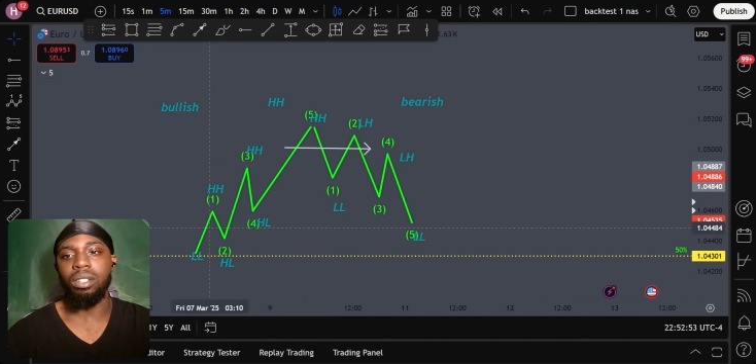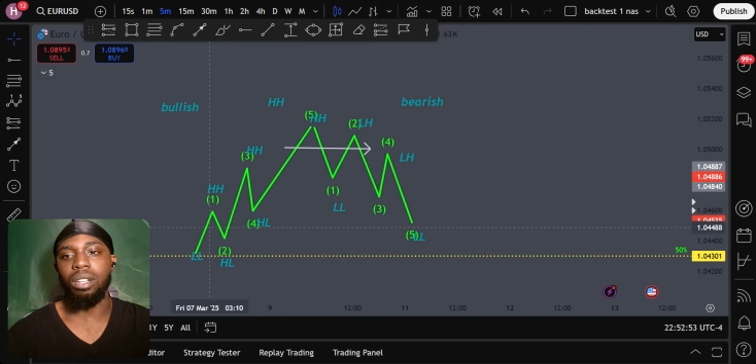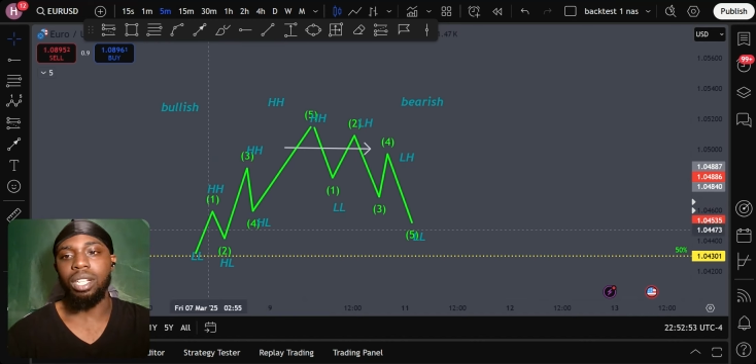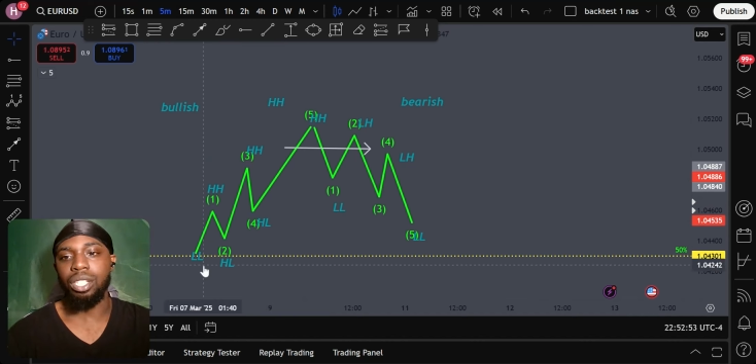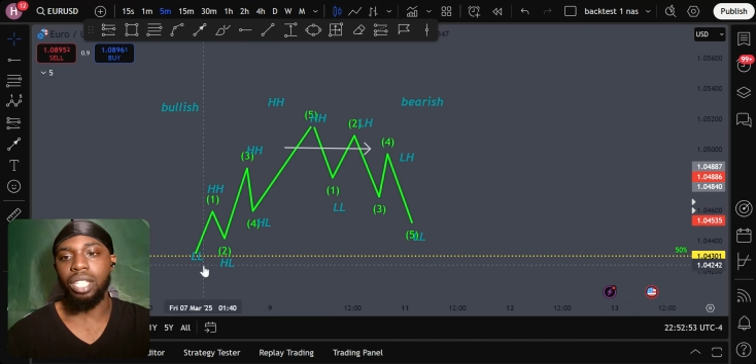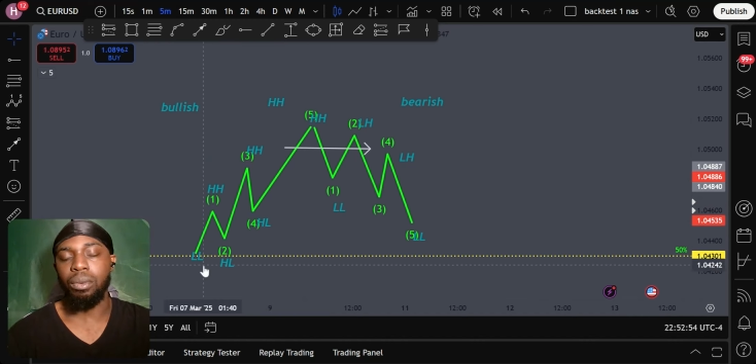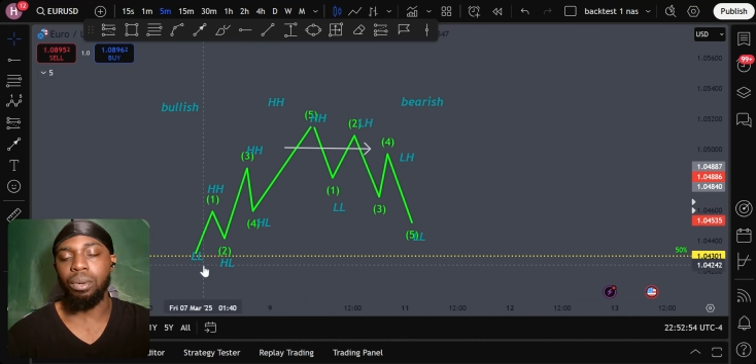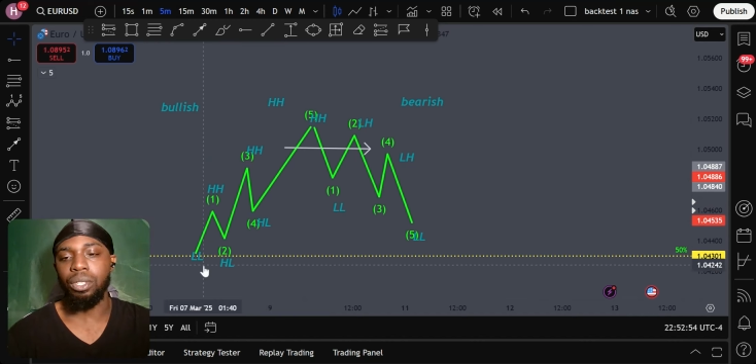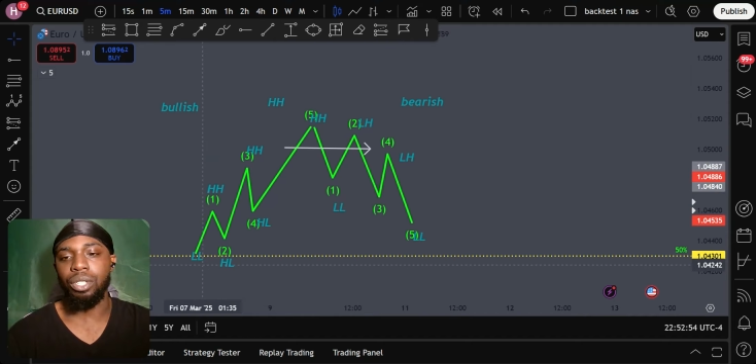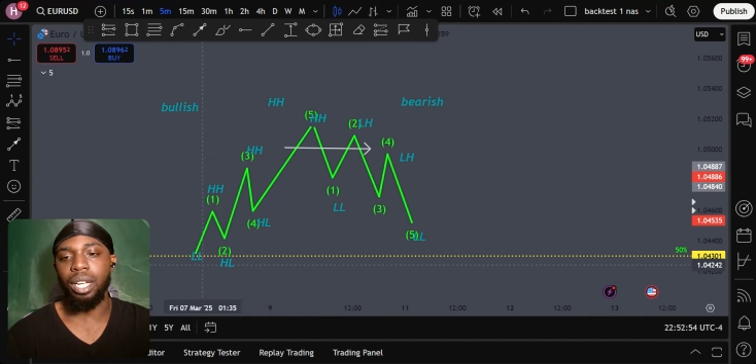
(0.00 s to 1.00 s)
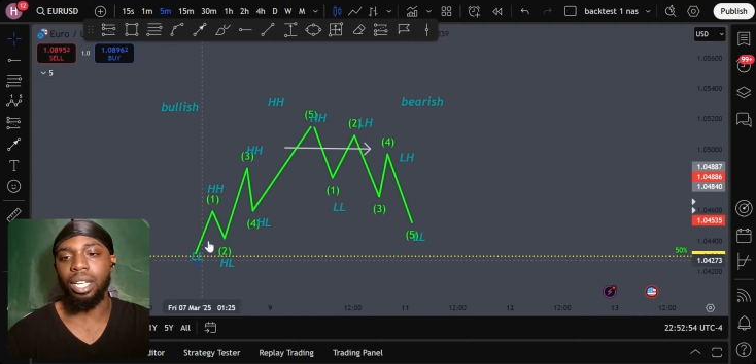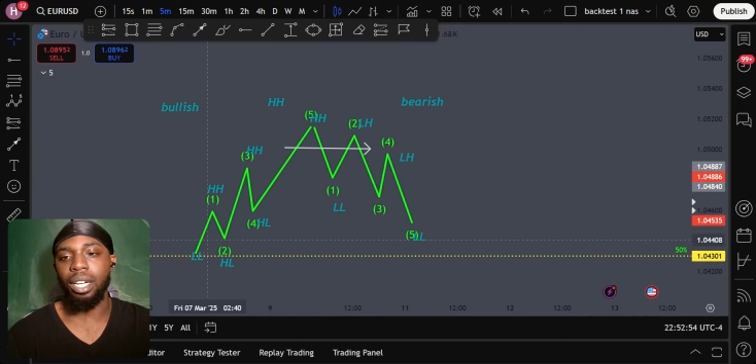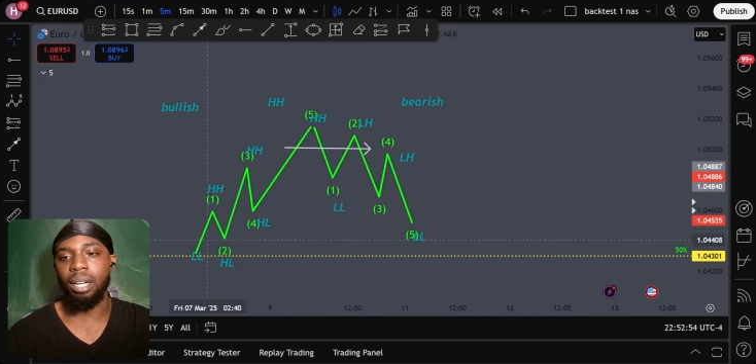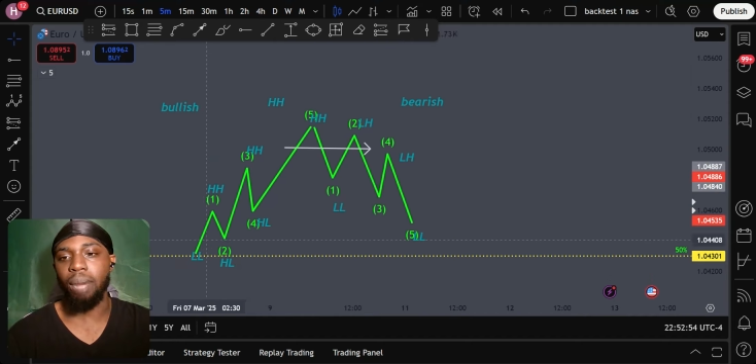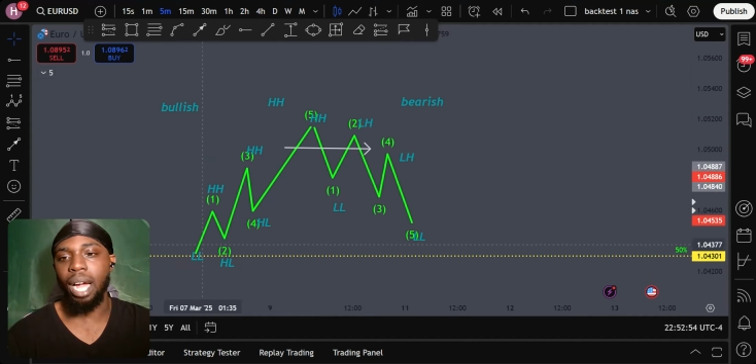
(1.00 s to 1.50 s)
So let's just say we were trying to get
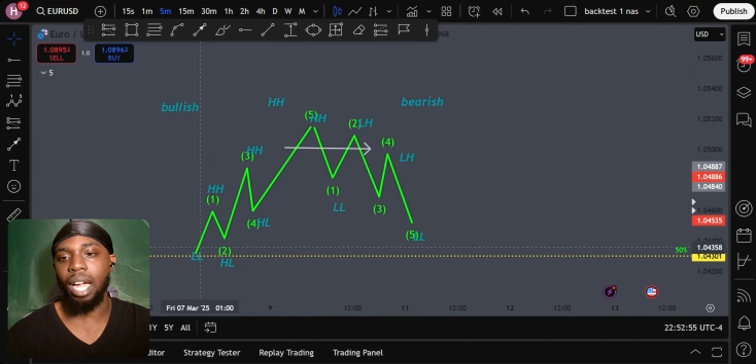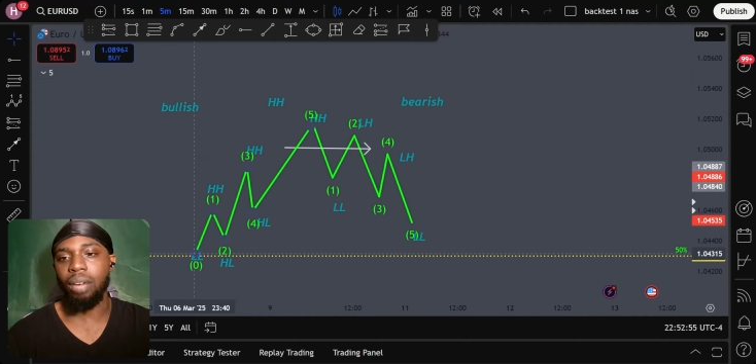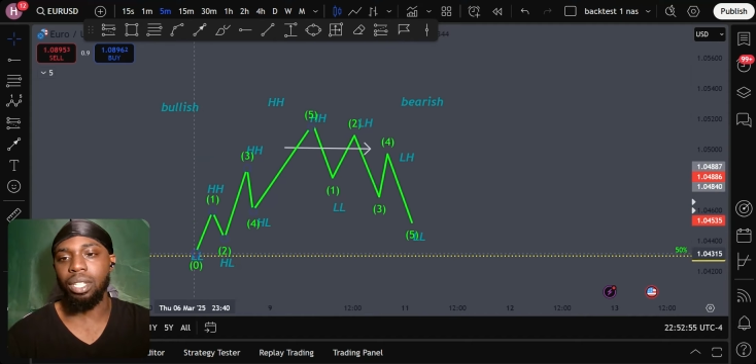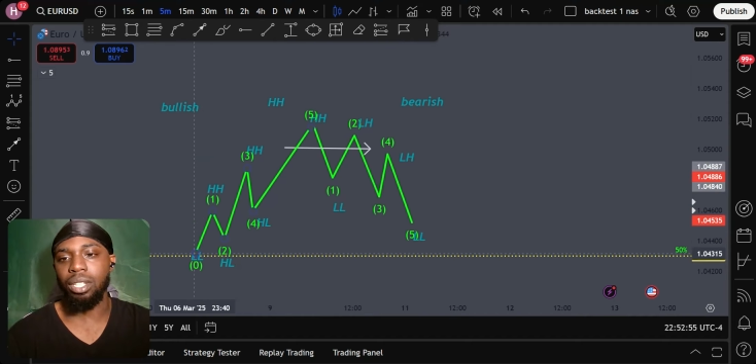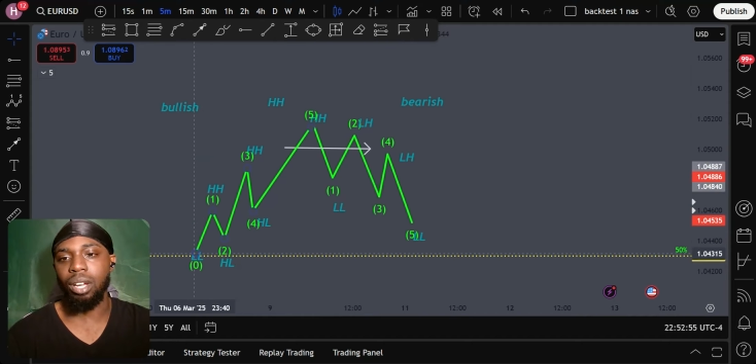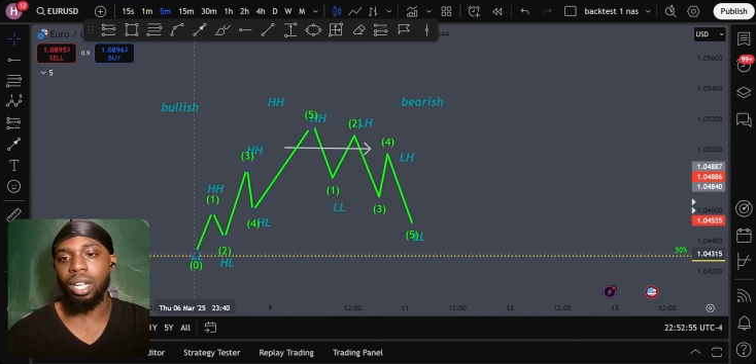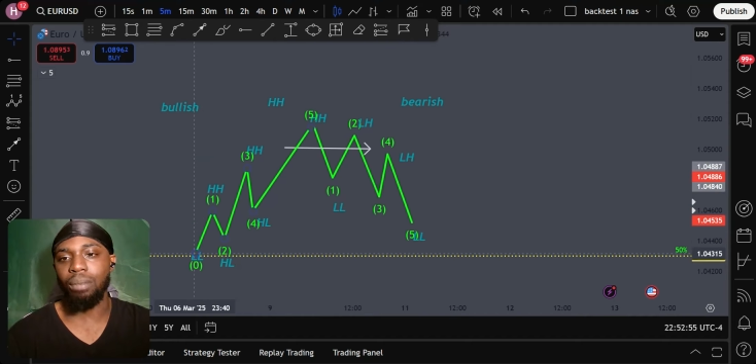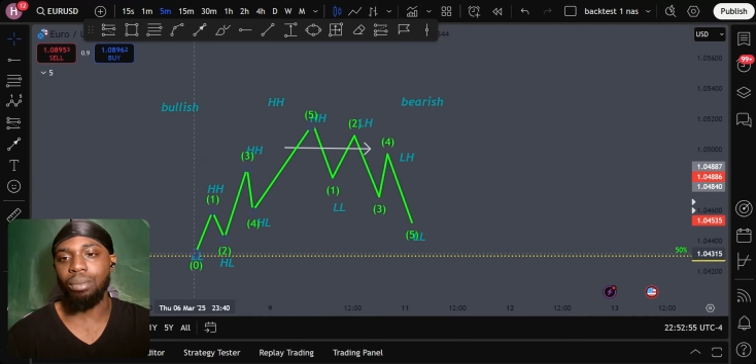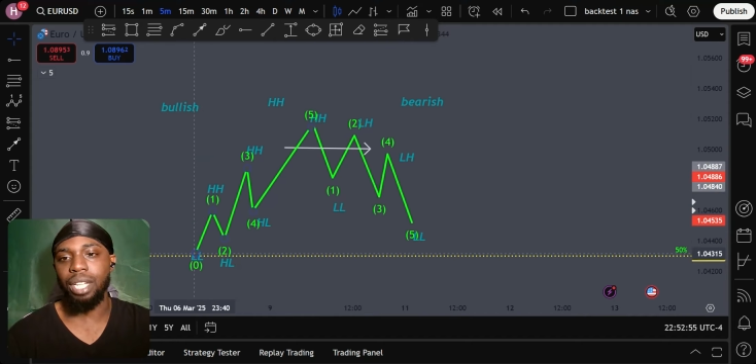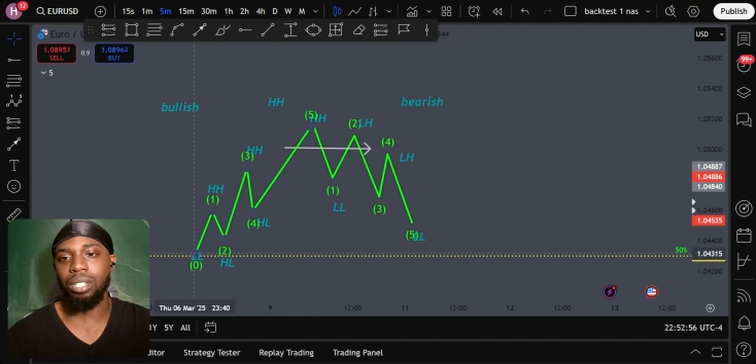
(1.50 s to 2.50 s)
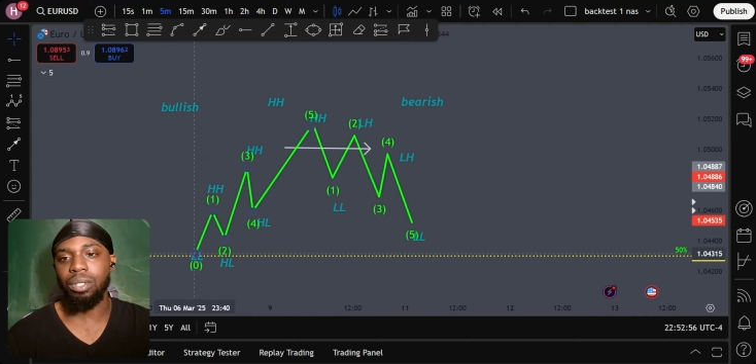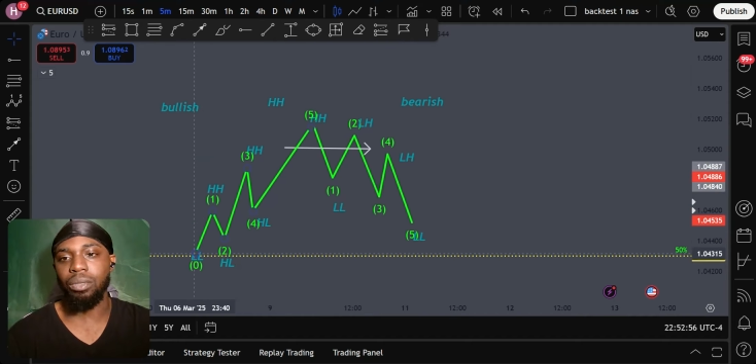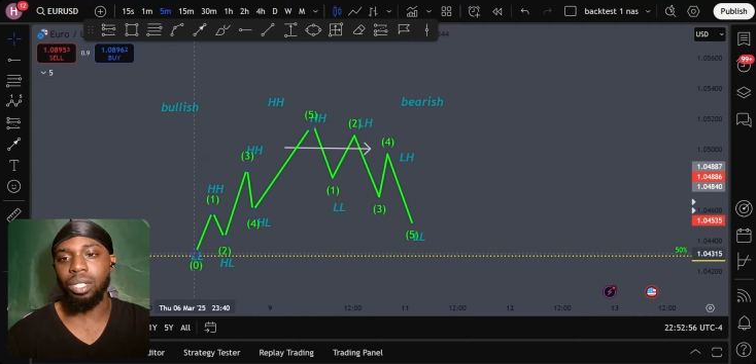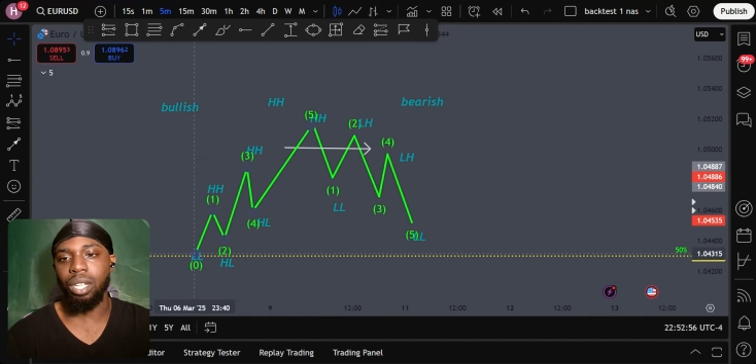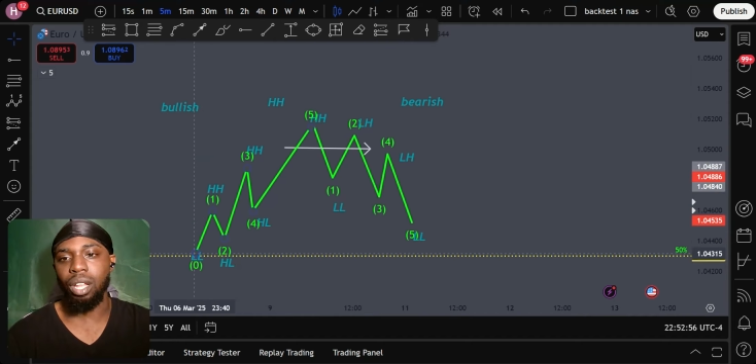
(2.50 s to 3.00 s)
in a buy. We saw that the price
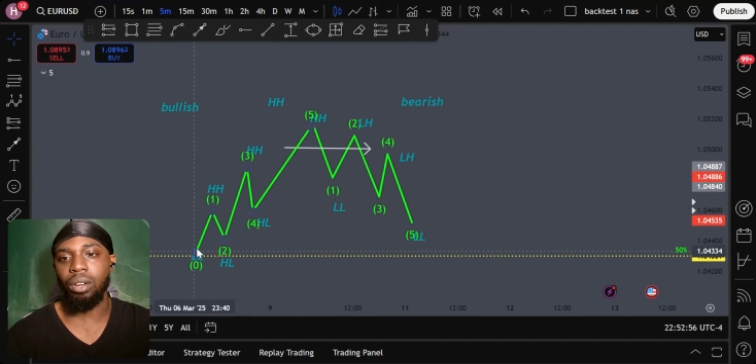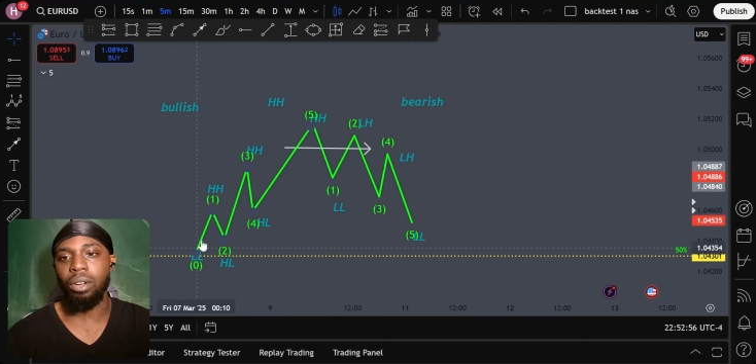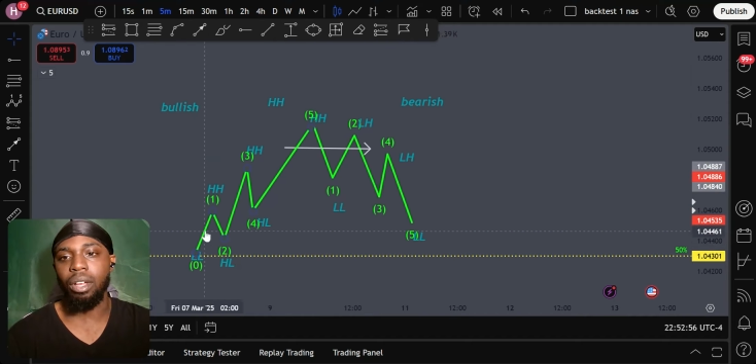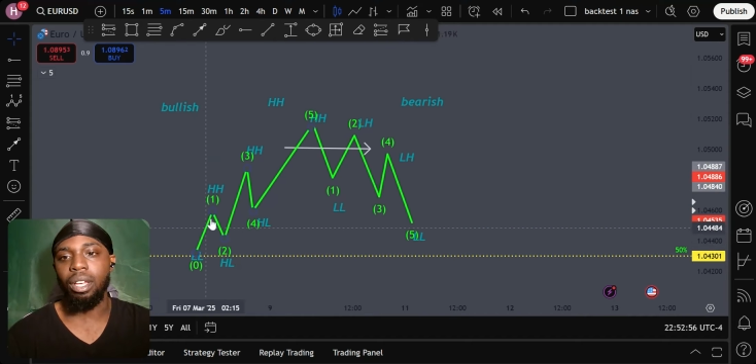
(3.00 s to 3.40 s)
was low.